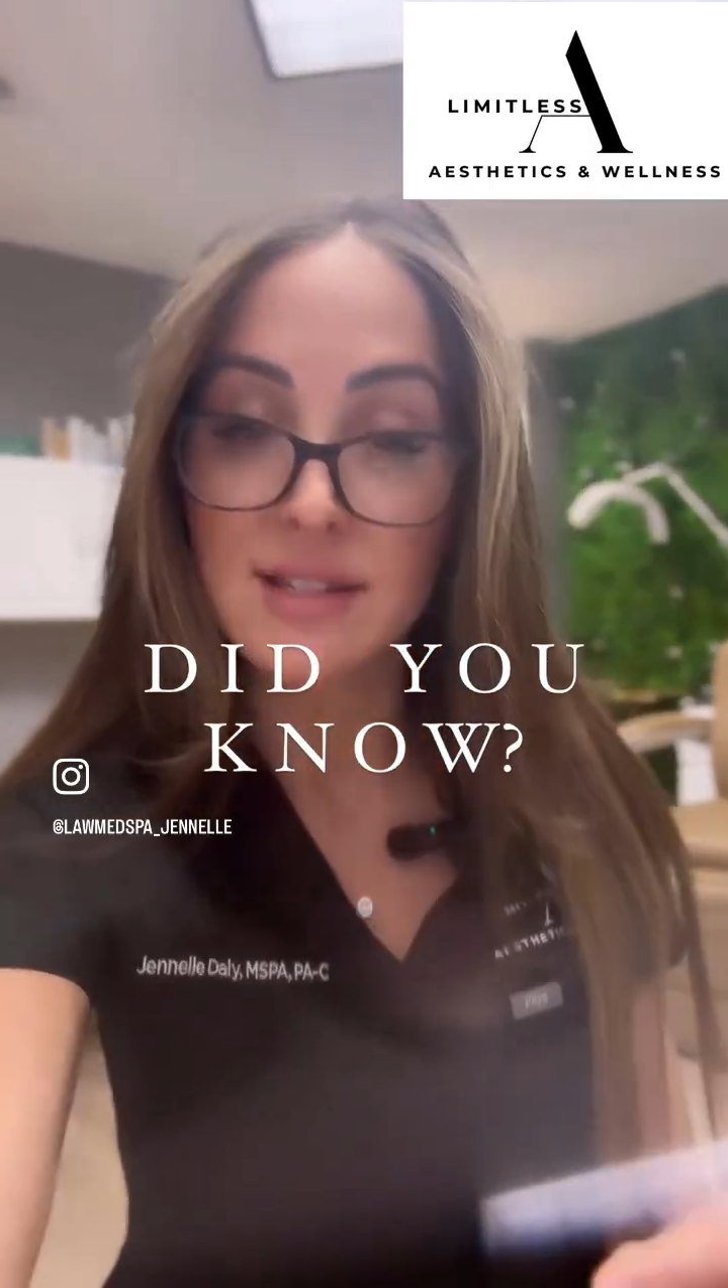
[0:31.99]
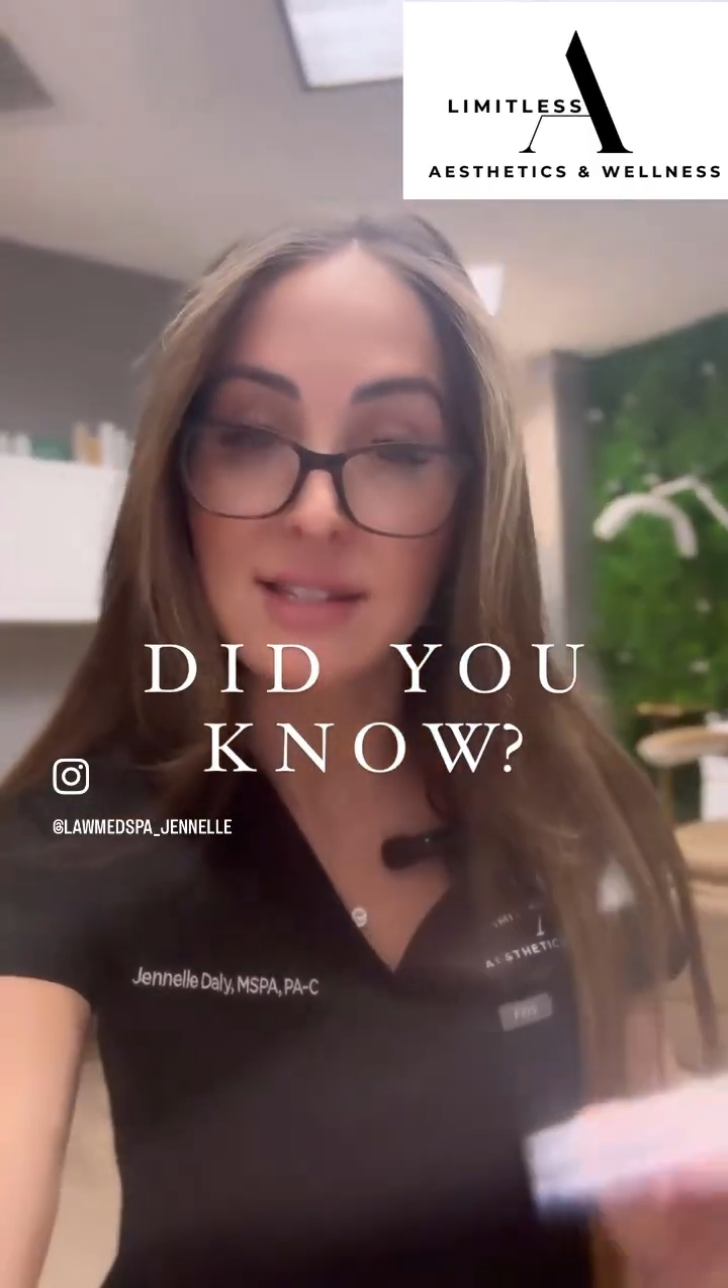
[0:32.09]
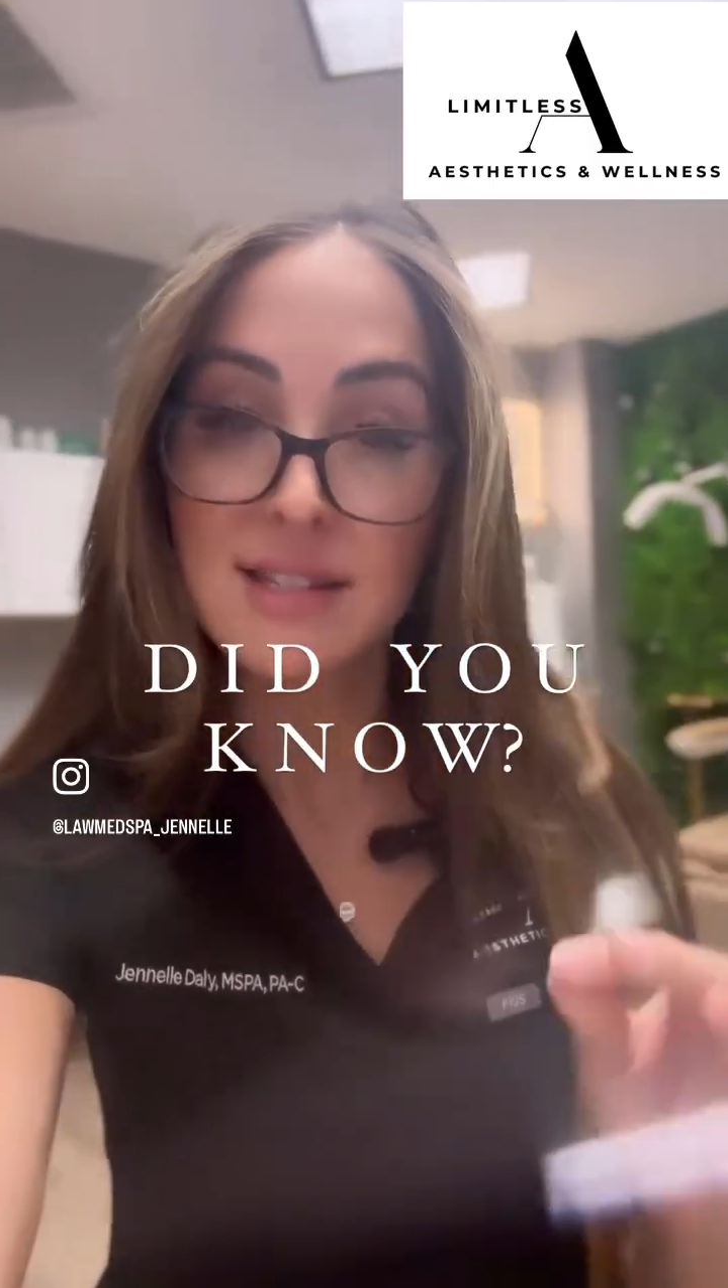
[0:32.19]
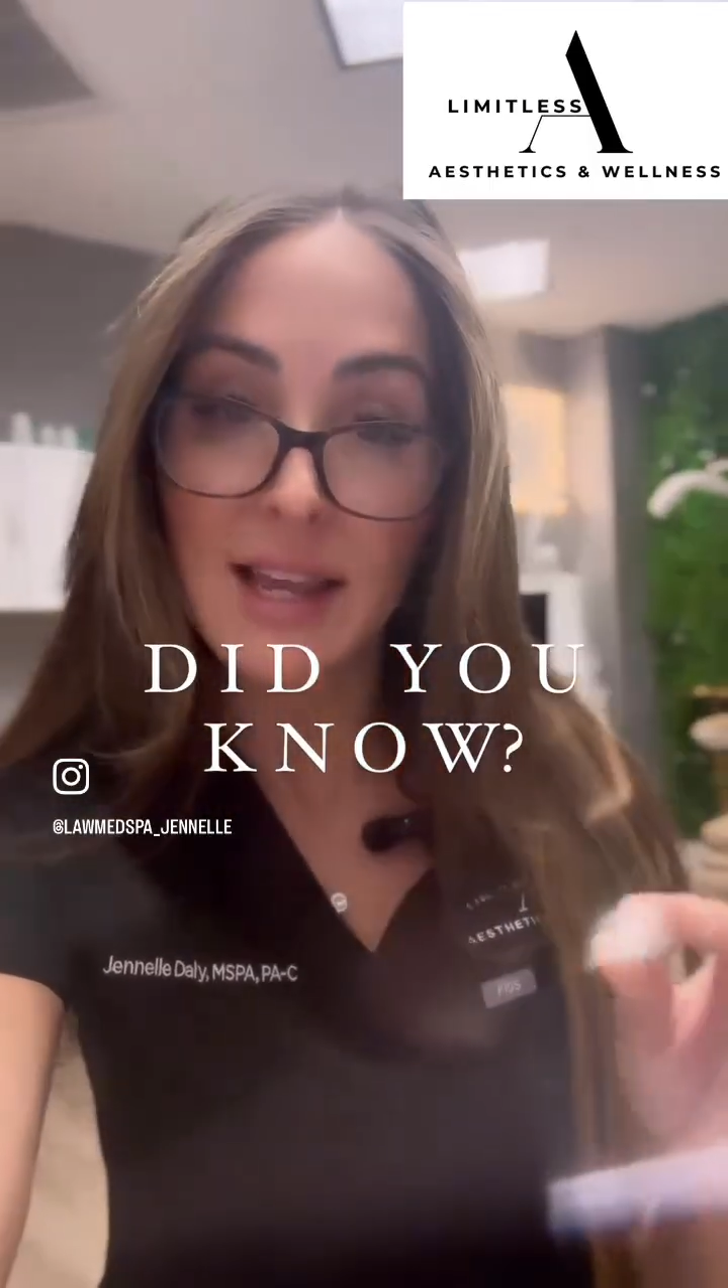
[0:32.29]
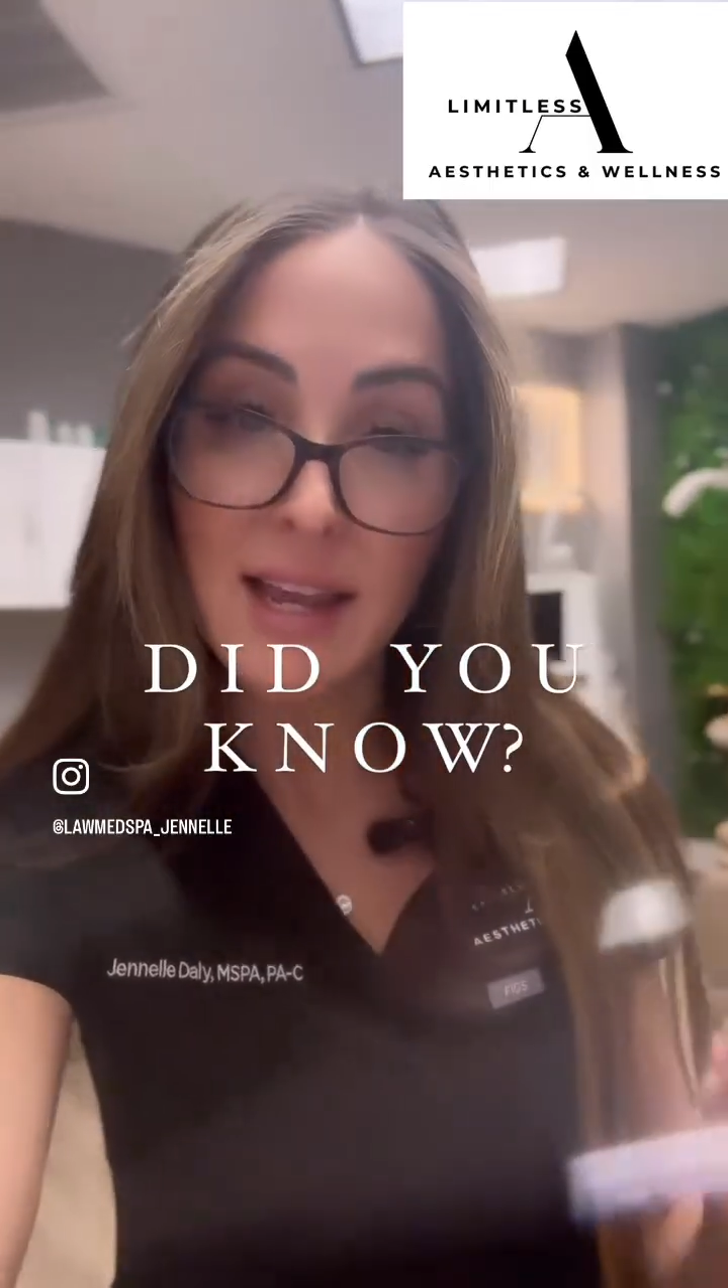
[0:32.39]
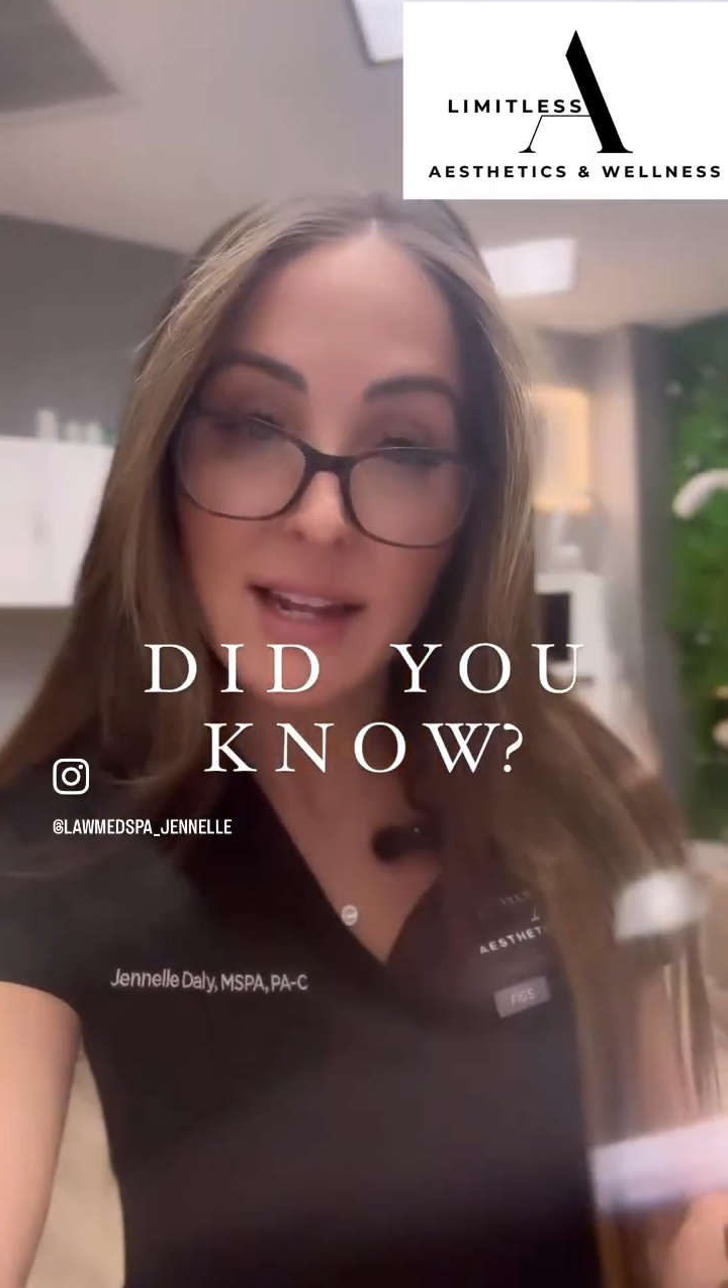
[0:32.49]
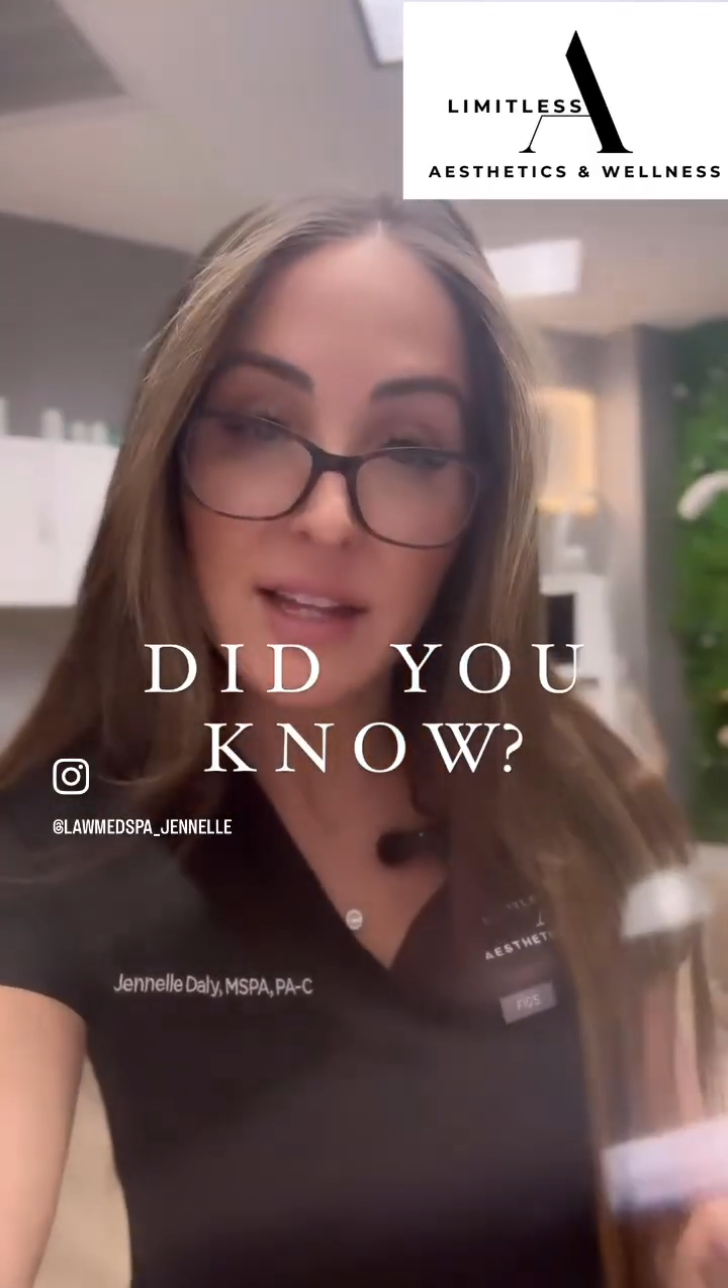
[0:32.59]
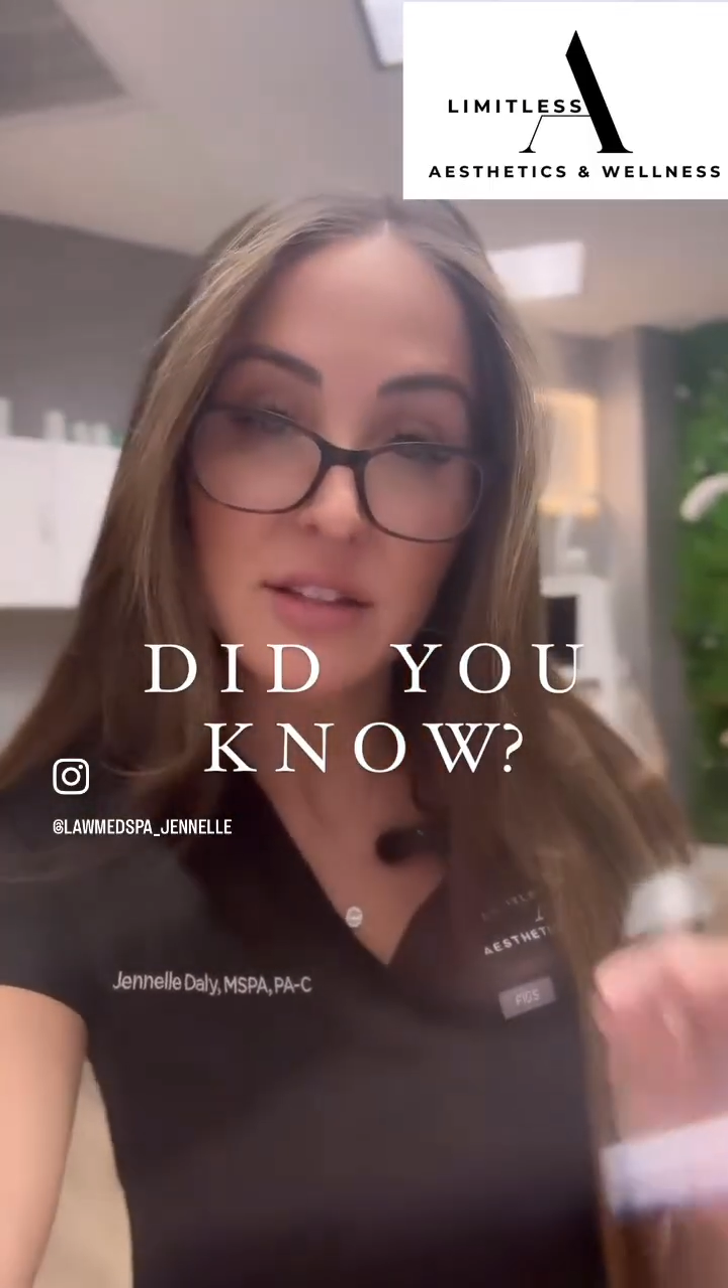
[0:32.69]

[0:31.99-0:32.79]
is scanning